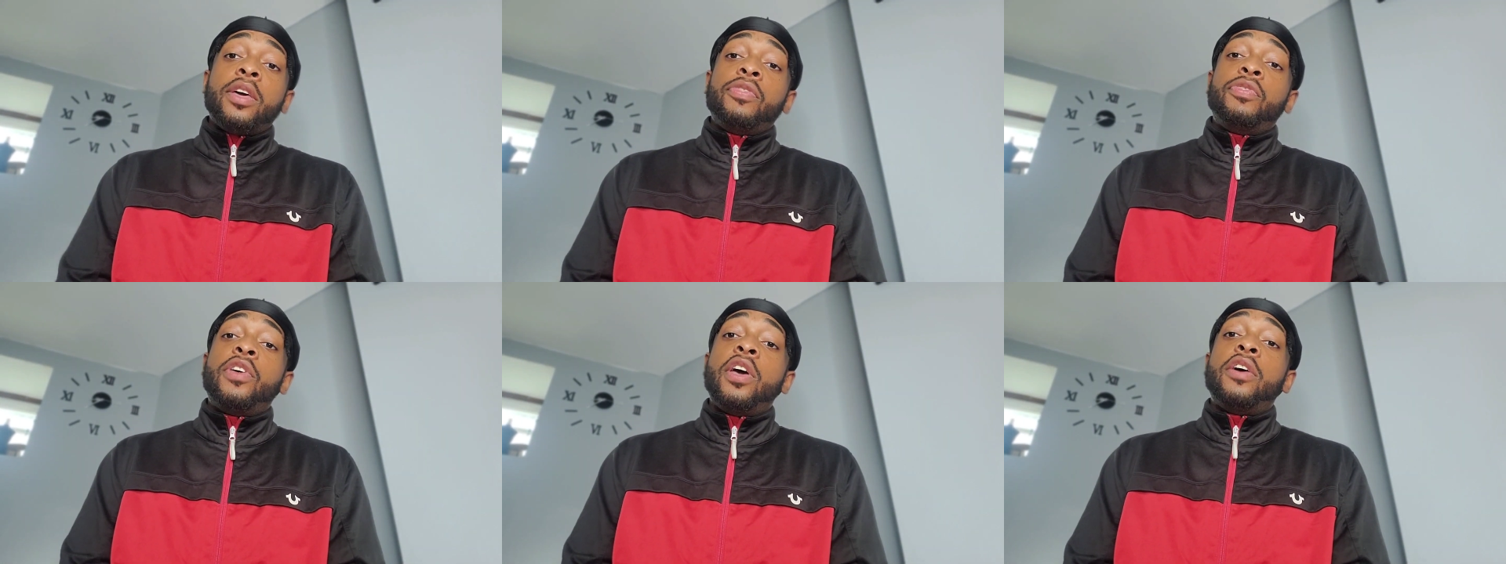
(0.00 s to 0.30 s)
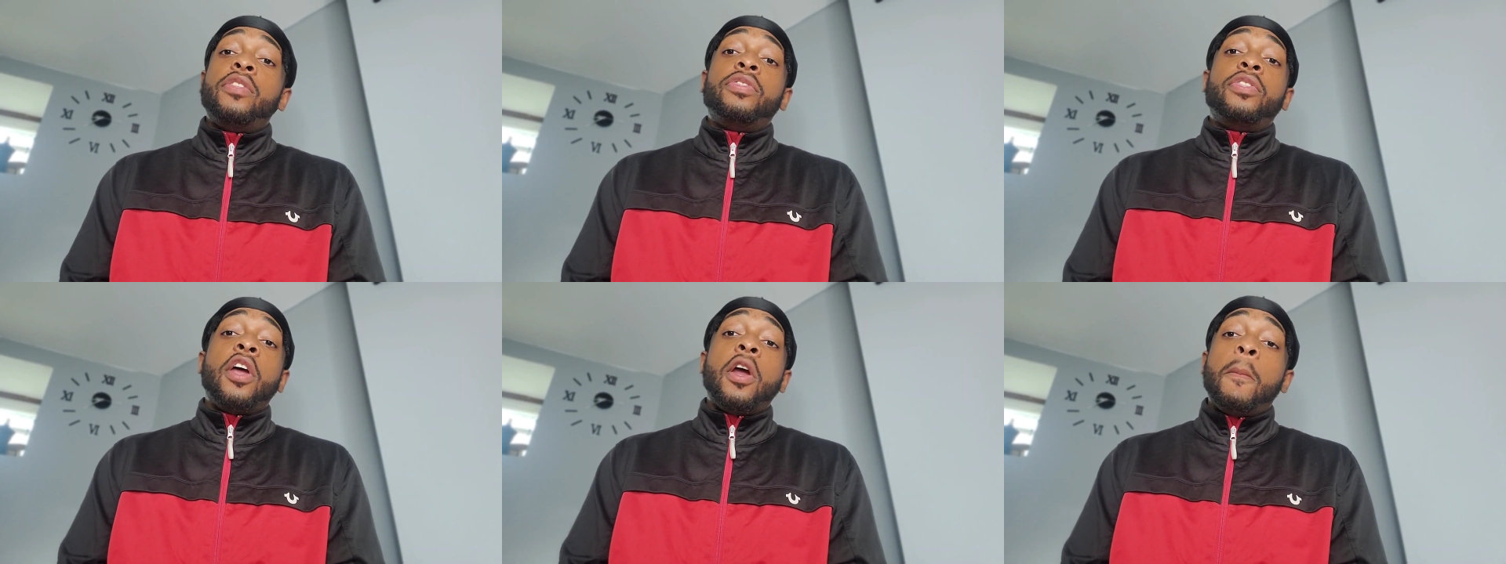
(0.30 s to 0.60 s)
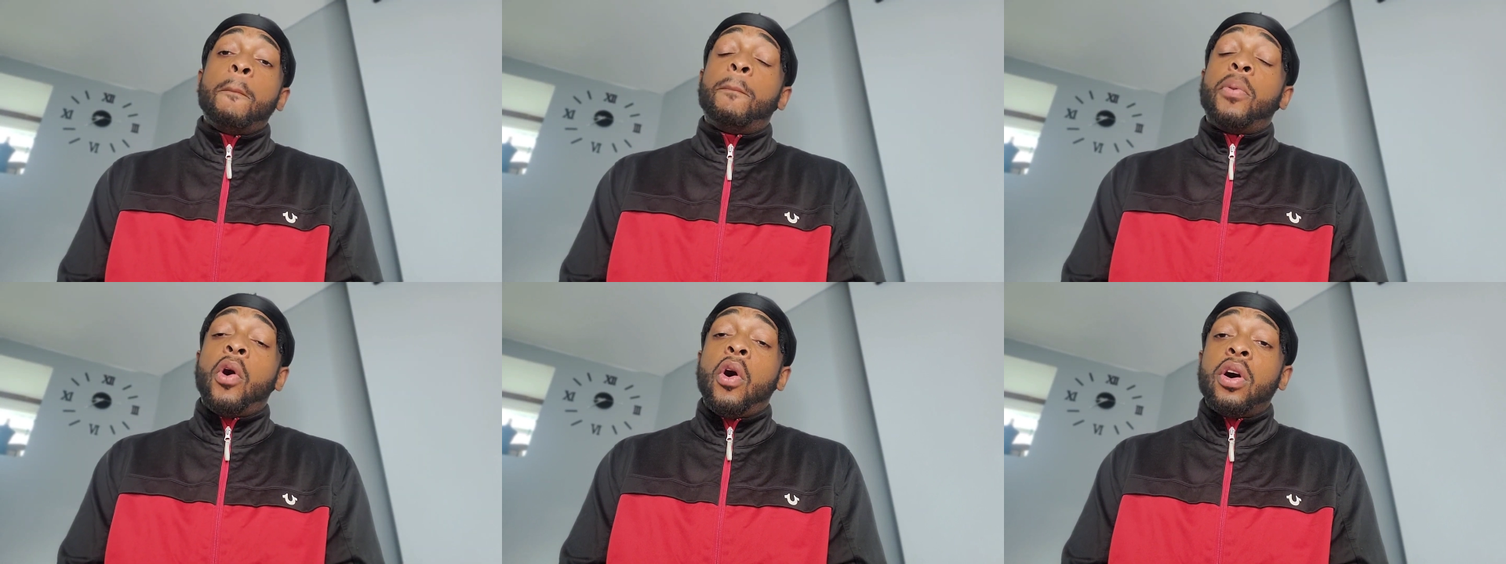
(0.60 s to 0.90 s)

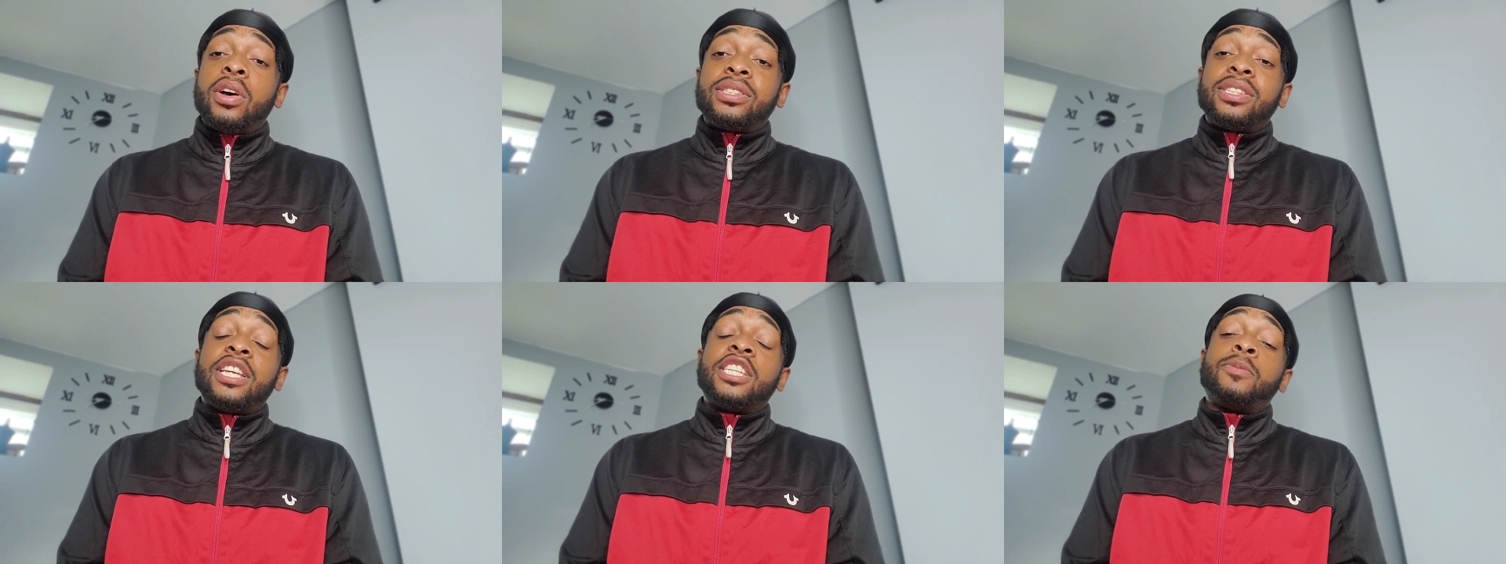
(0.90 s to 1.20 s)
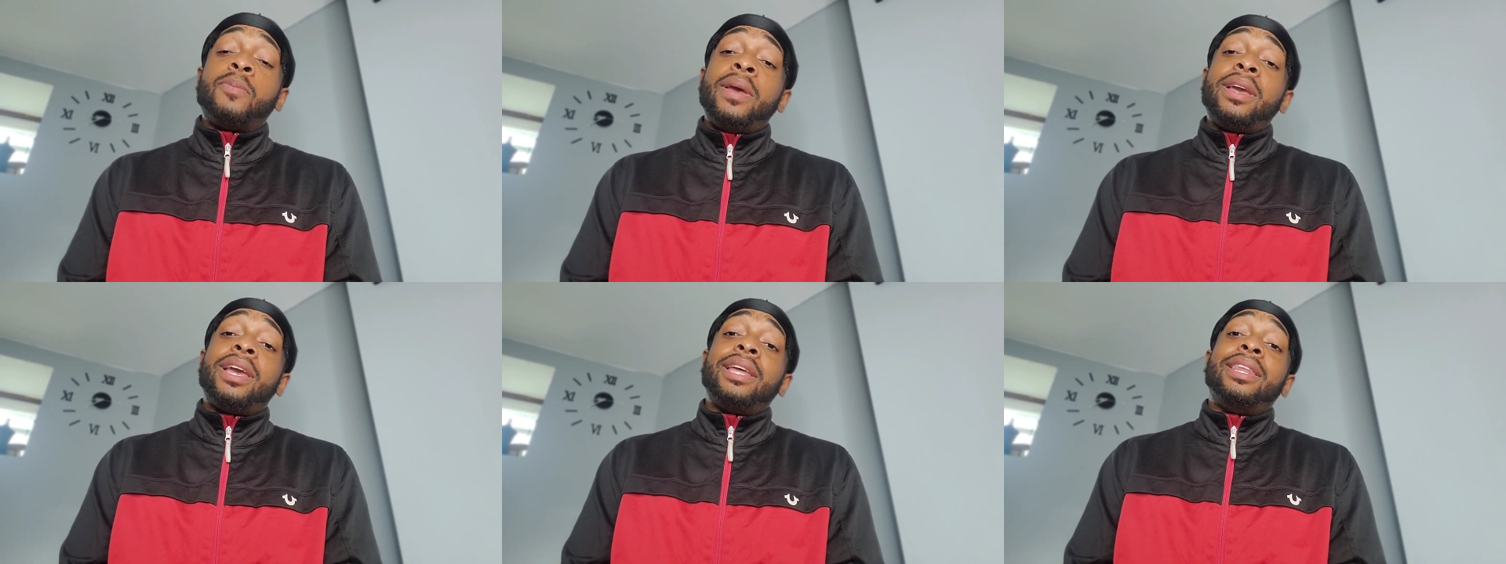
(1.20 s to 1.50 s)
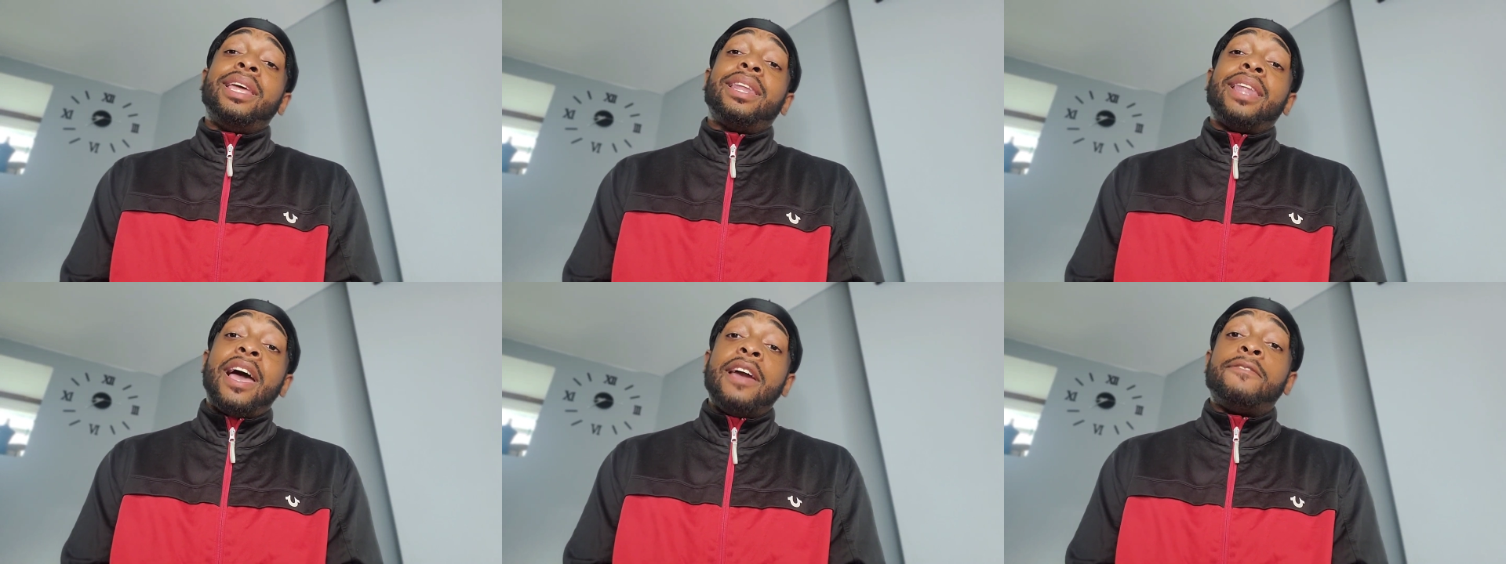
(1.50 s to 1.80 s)
their boss is making
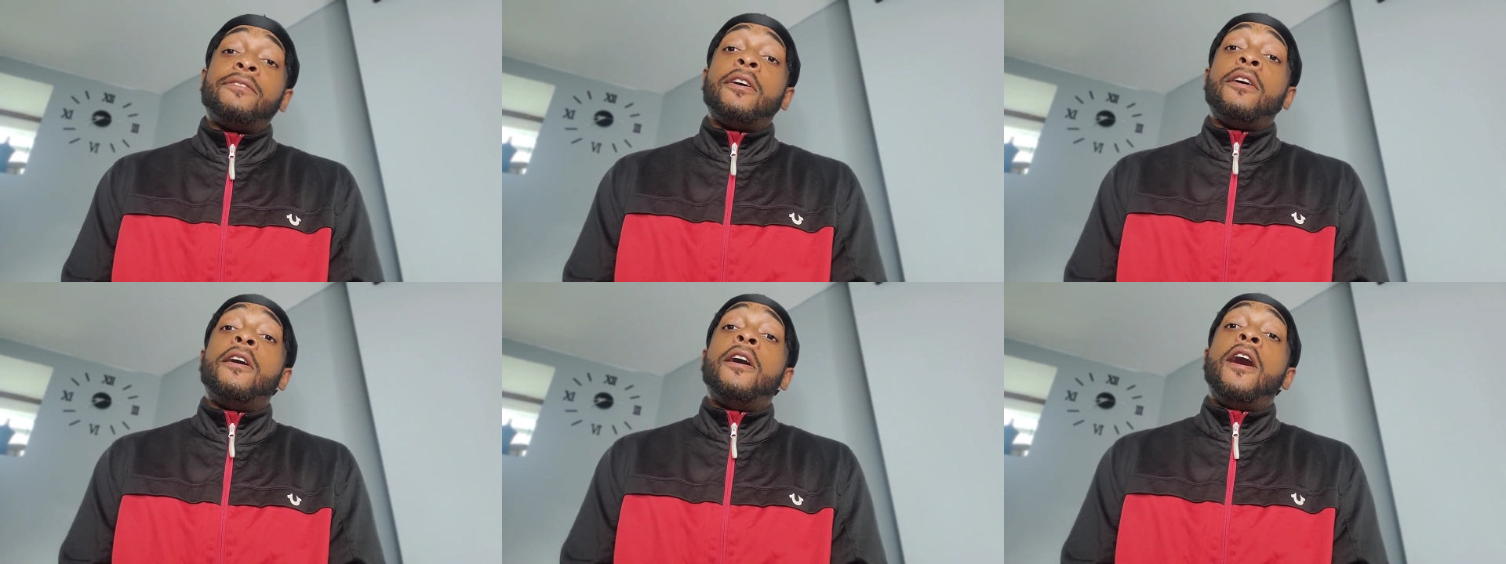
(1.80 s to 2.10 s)
their life